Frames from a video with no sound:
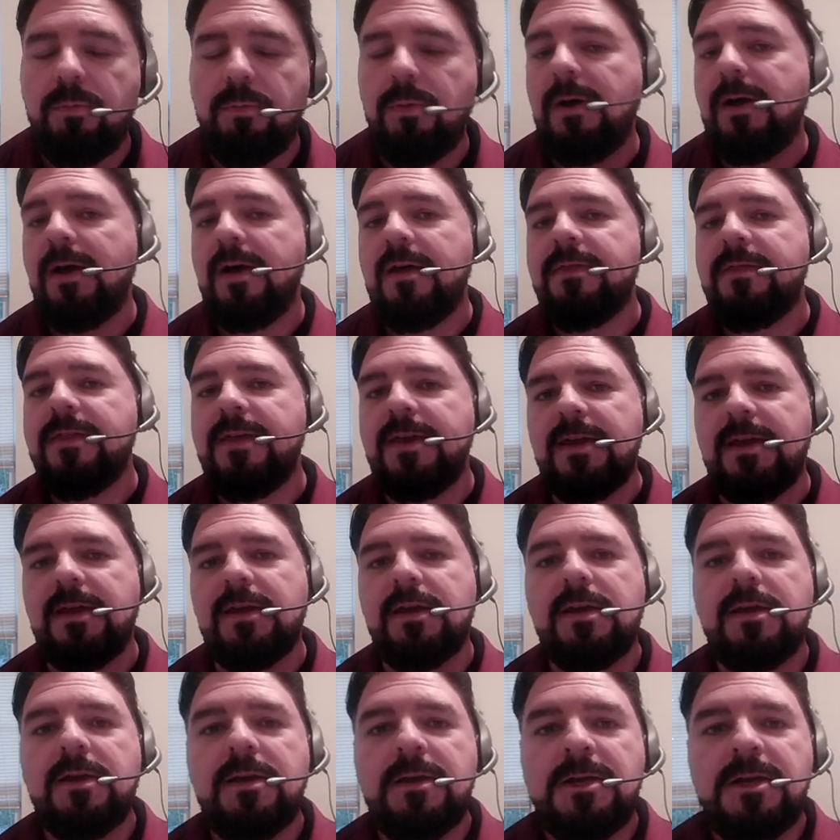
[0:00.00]
Well, I think
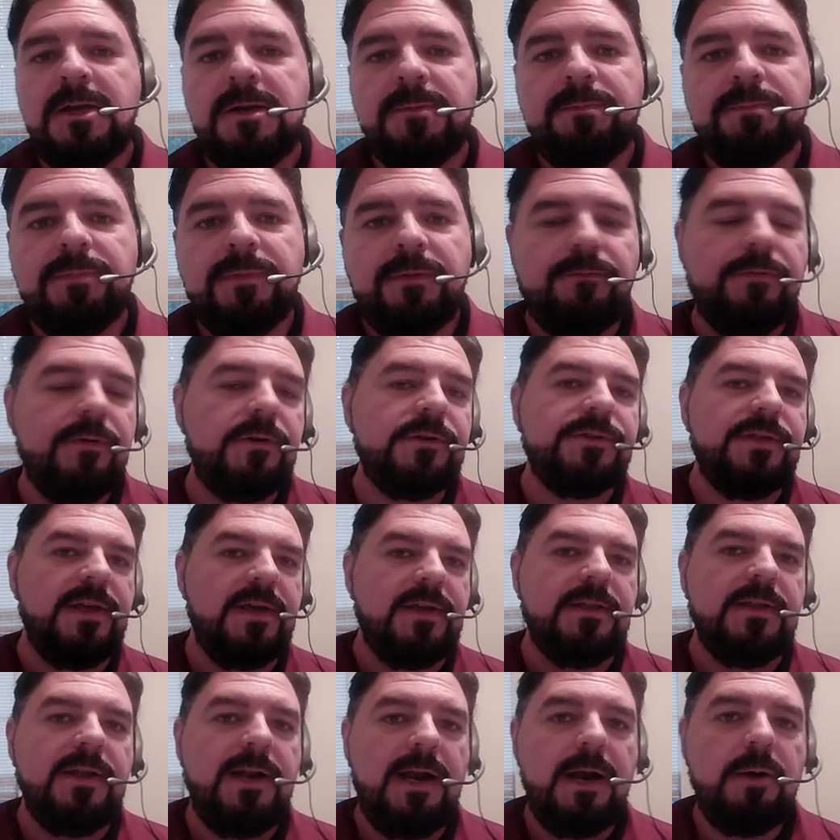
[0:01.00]
the first
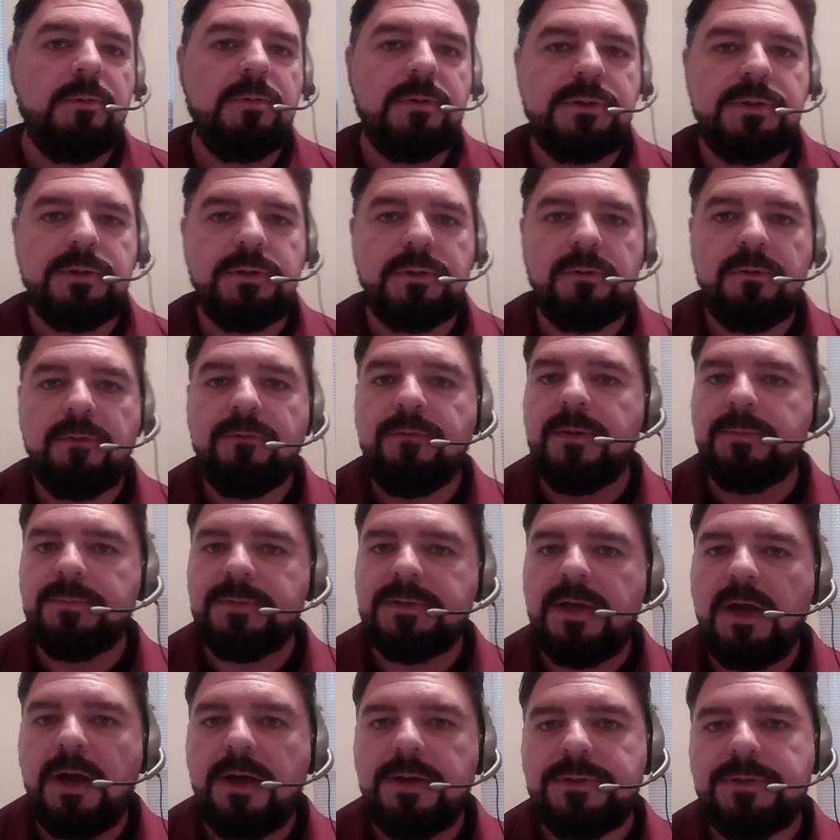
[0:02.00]
thing that I would do if I'm
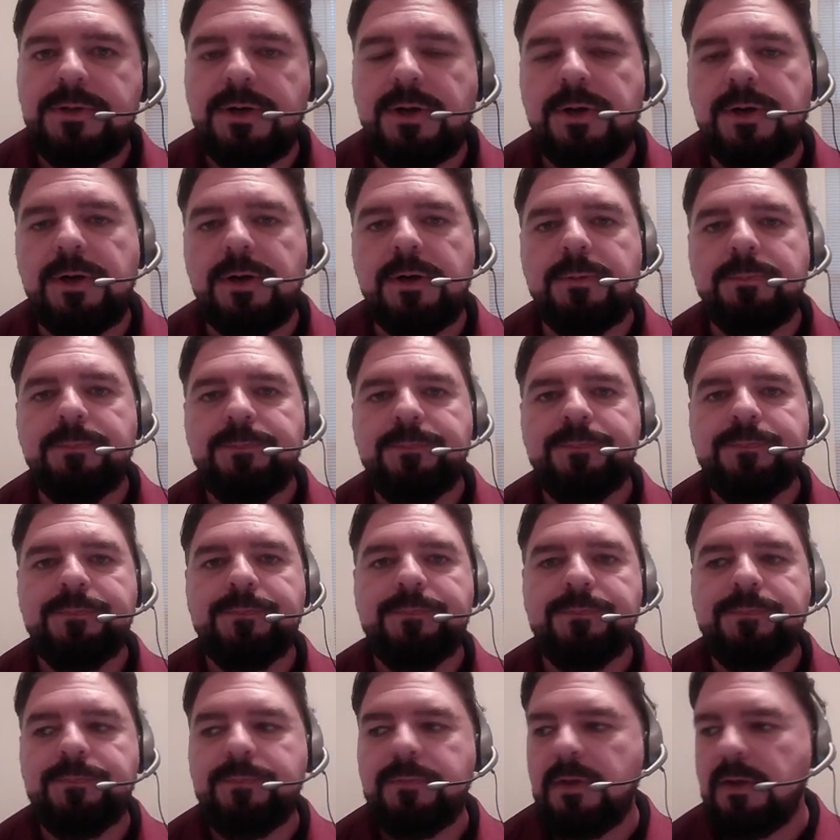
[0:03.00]
Scott Turner,
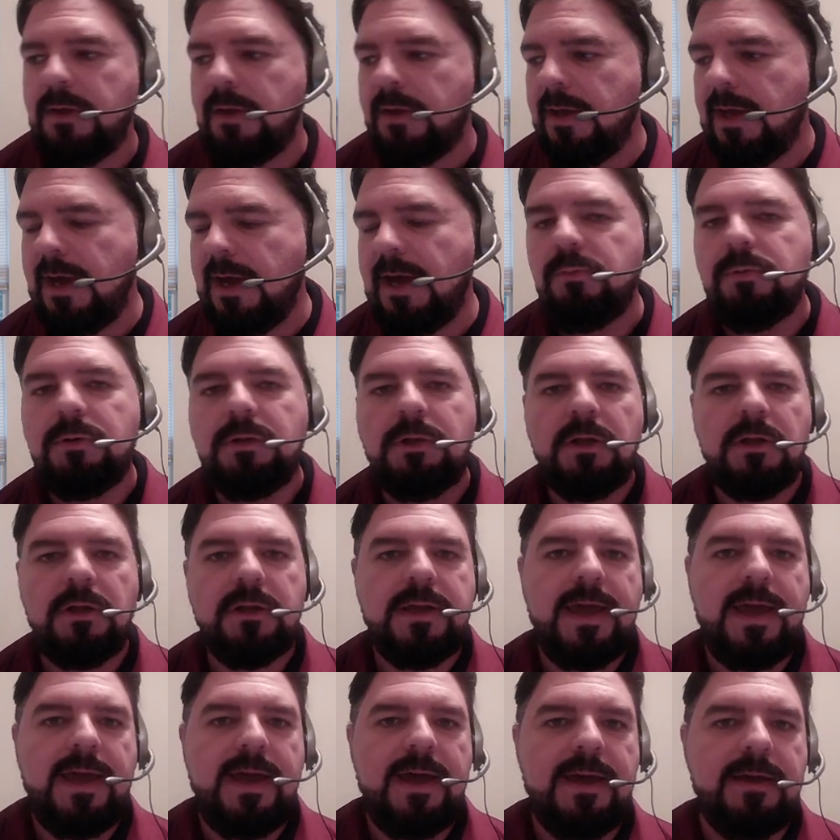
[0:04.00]
I would
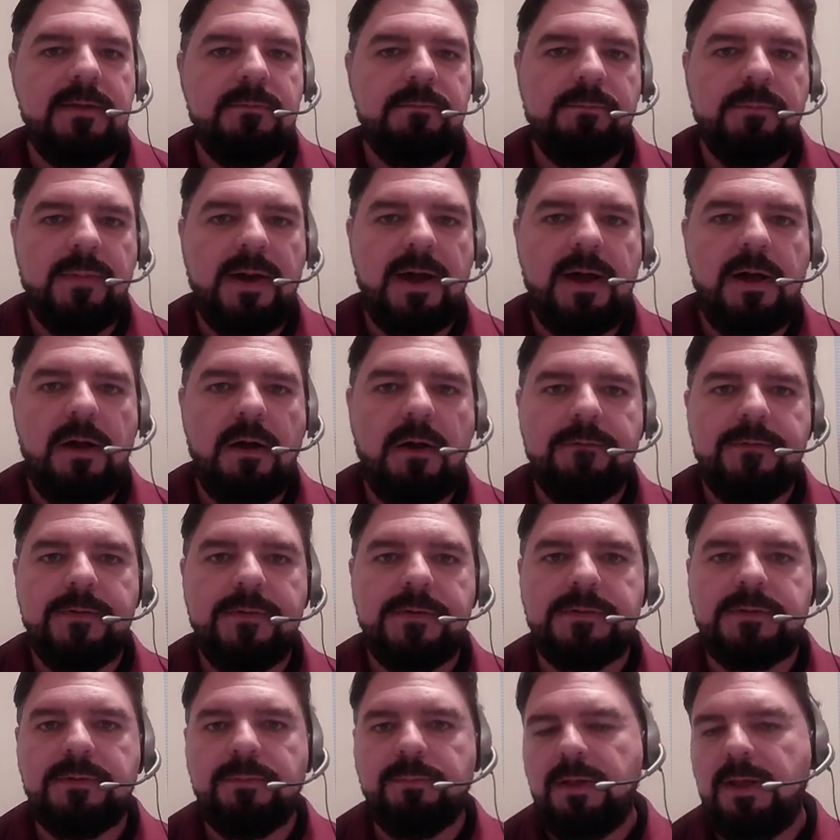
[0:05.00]
look at my
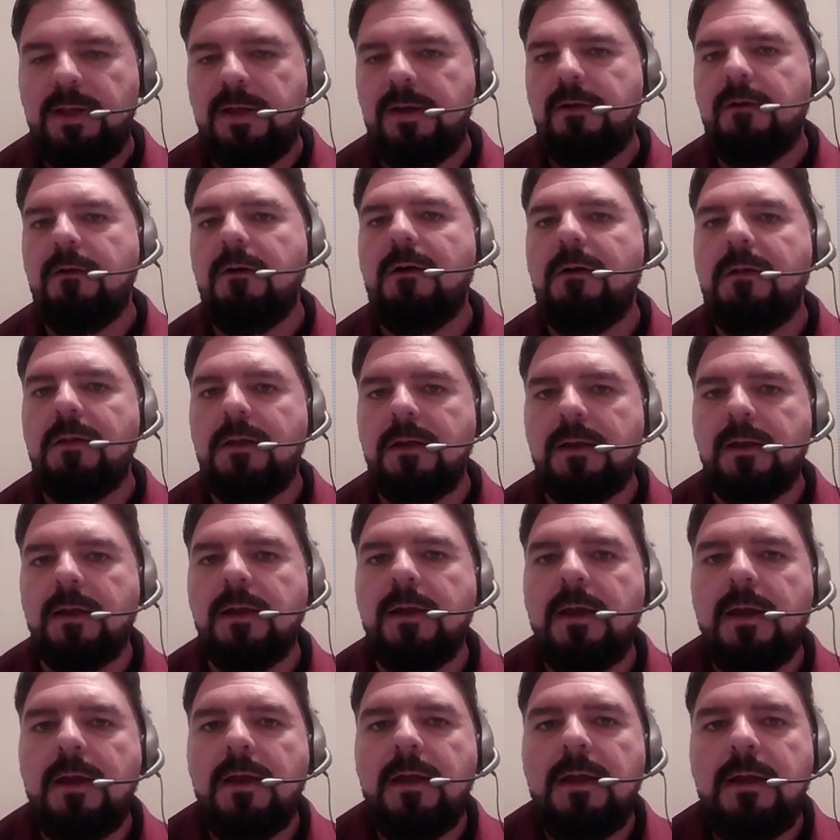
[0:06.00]
offensive play calling.
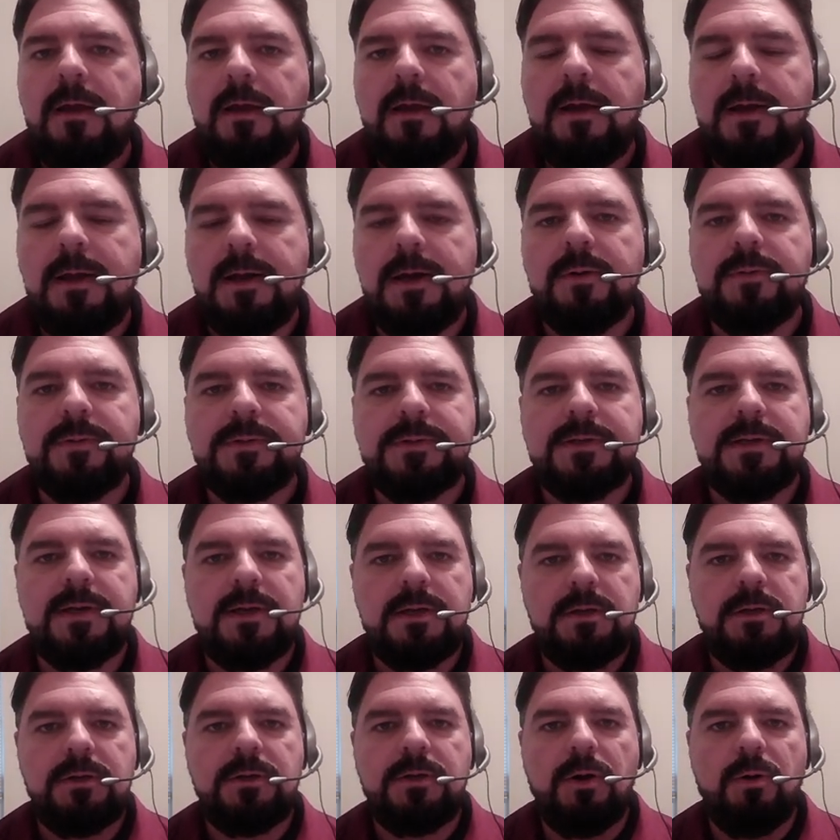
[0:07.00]
And I would say,
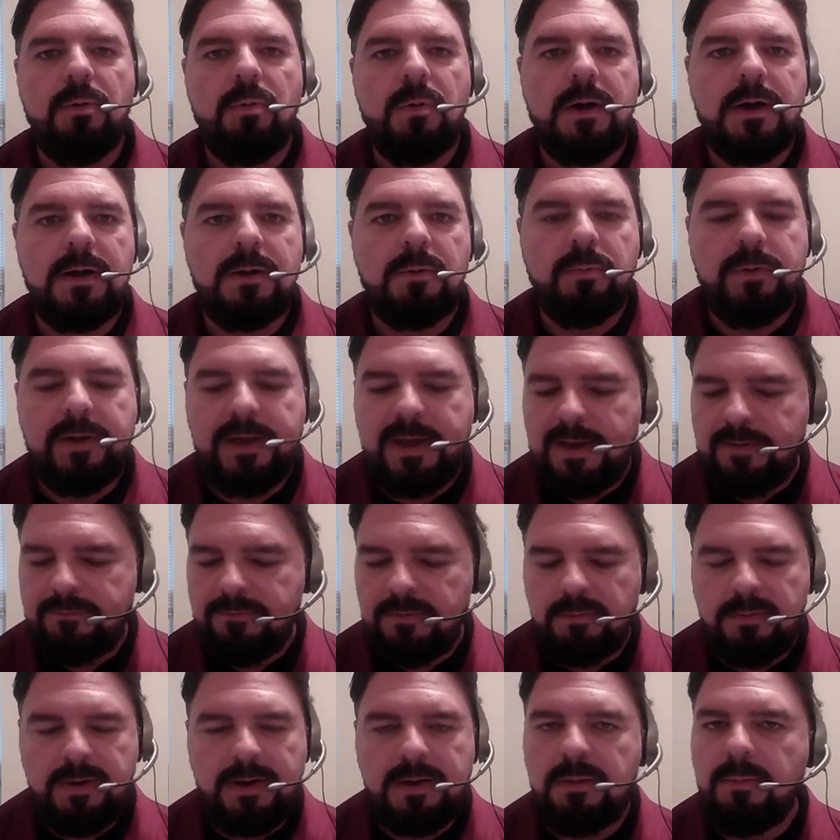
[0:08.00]
you know what, we
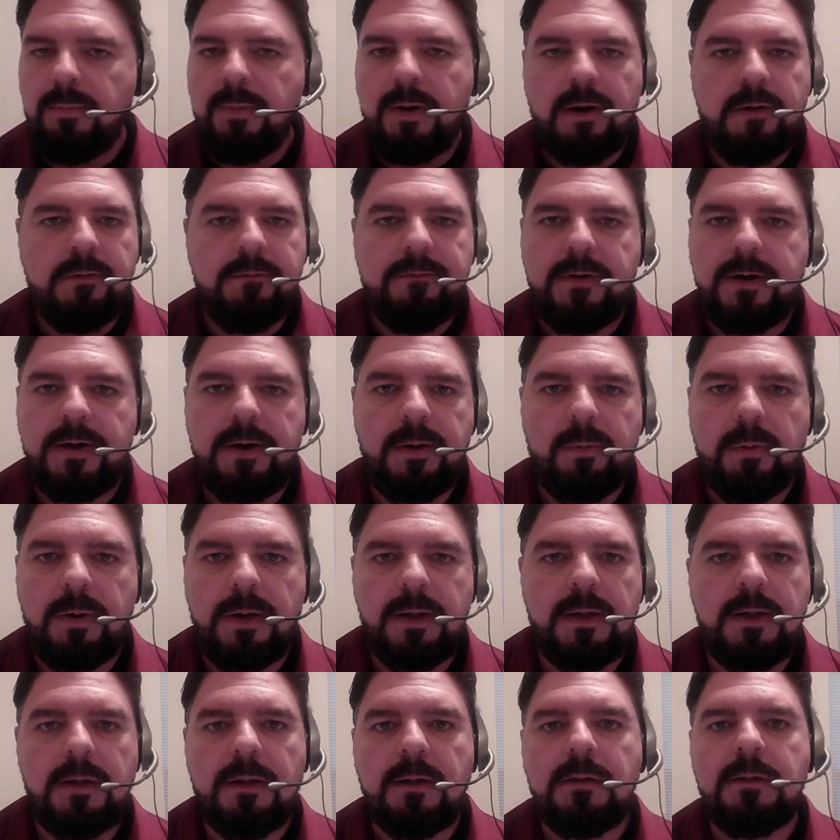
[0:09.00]
haven't ran the ball very
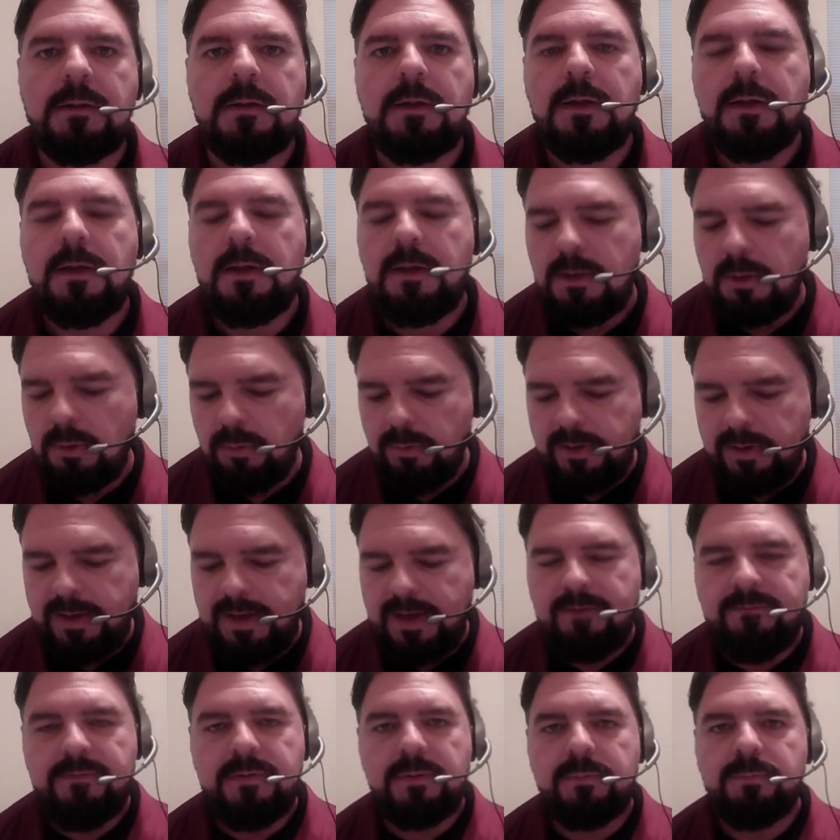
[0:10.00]
well. We
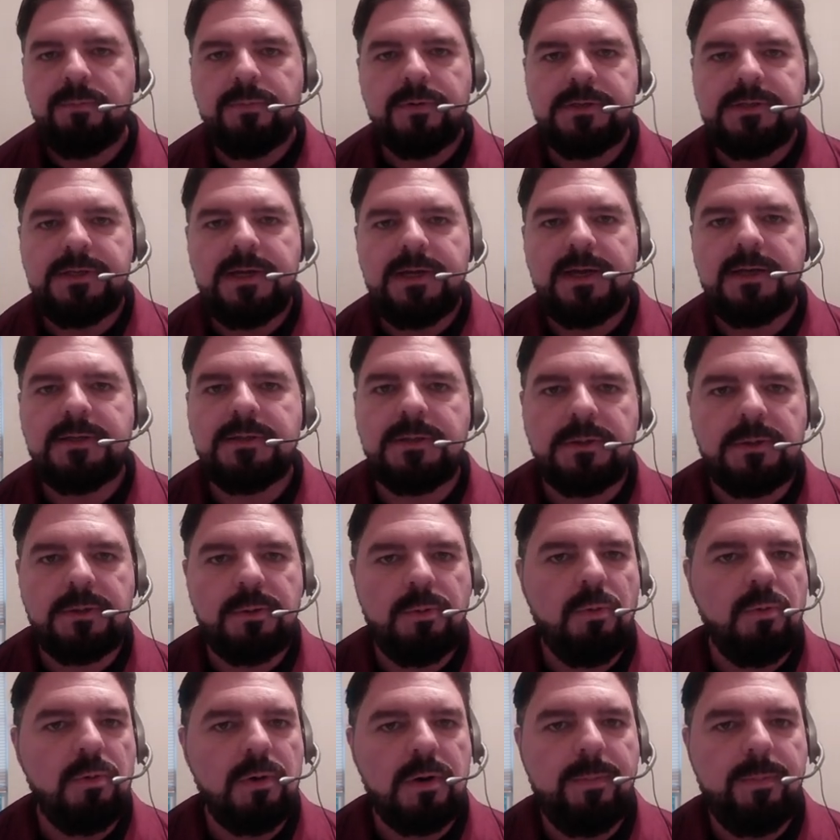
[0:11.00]
haven't protected the
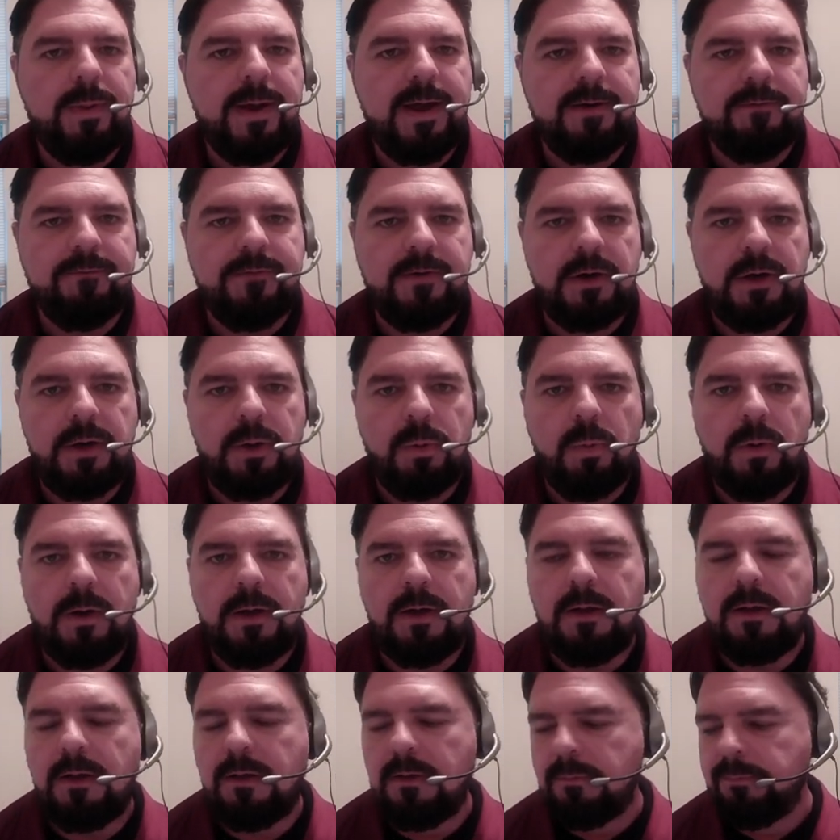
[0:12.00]
quarterback very
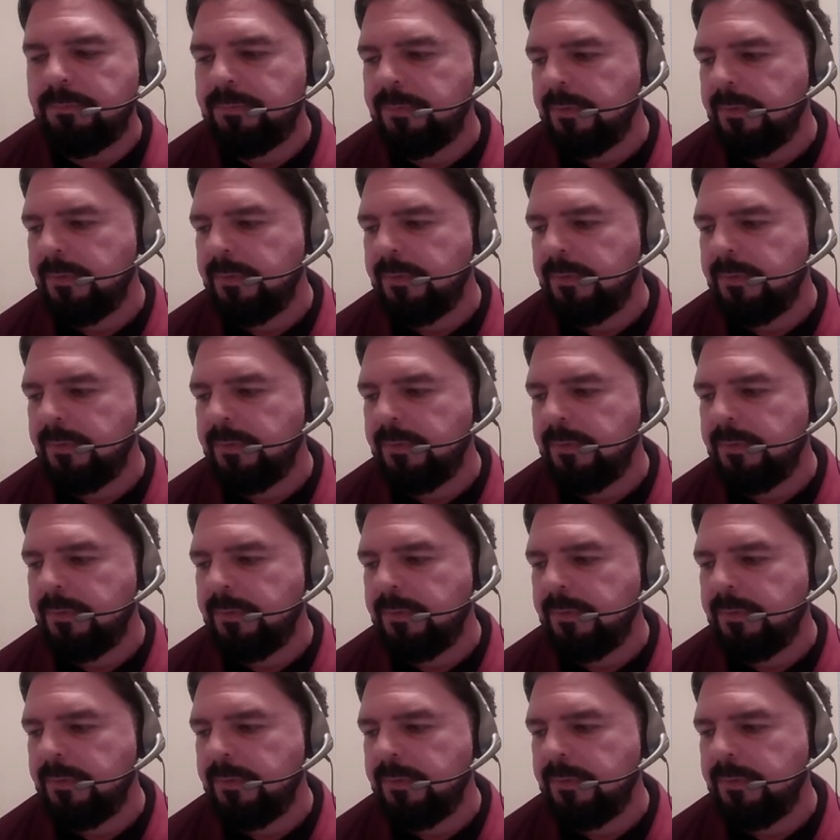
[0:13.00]
well.